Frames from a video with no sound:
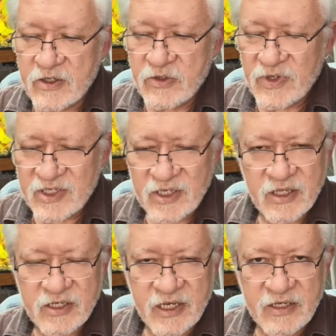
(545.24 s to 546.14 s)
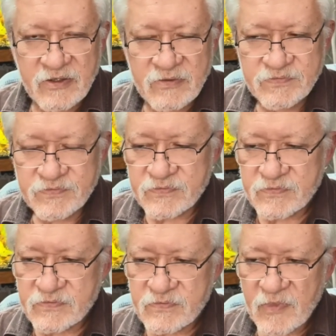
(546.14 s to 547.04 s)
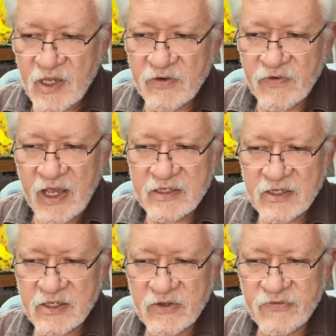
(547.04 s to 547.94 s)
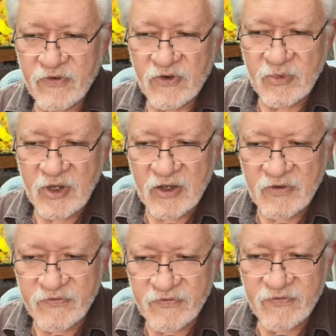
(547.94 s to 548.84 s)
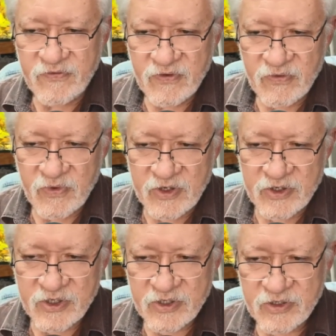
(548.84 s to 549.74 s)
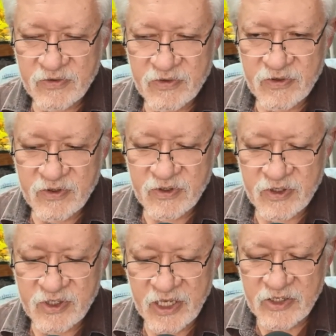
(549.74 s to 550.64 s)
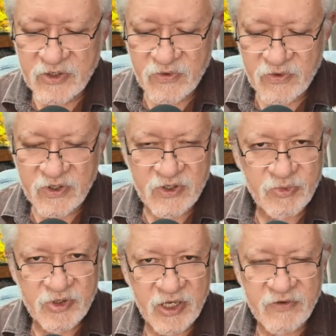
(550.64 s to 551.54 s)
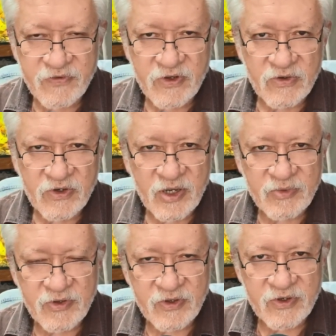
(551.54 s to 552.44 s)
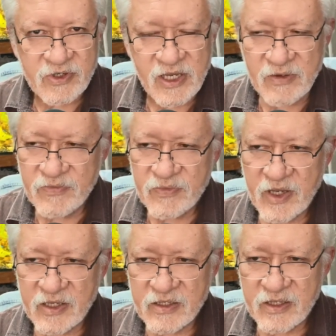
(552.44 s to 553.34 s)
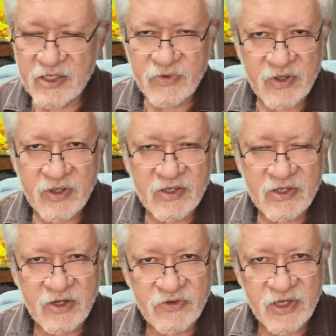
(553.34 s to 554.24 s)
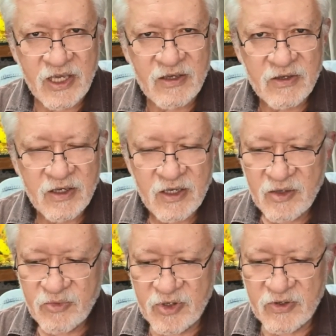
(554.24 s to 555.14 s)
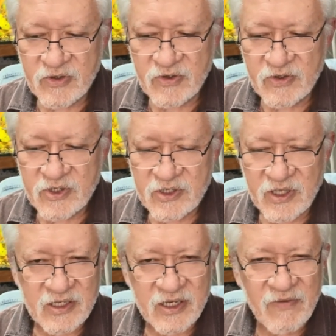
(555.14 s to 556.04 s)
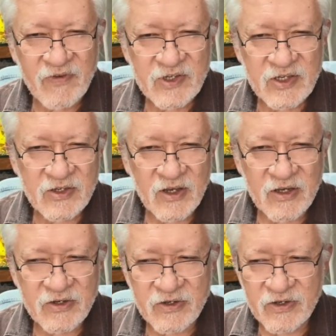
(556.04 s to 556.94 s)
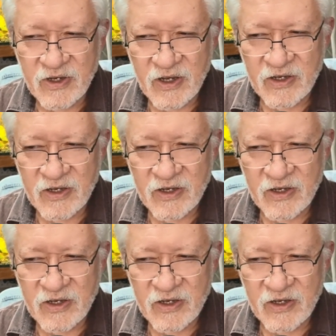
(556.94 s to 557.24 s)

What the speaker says: twist in the tail arises in the form of what the text authors present for you in chapter 13. And that's where things get tricky, because there's an emphasis on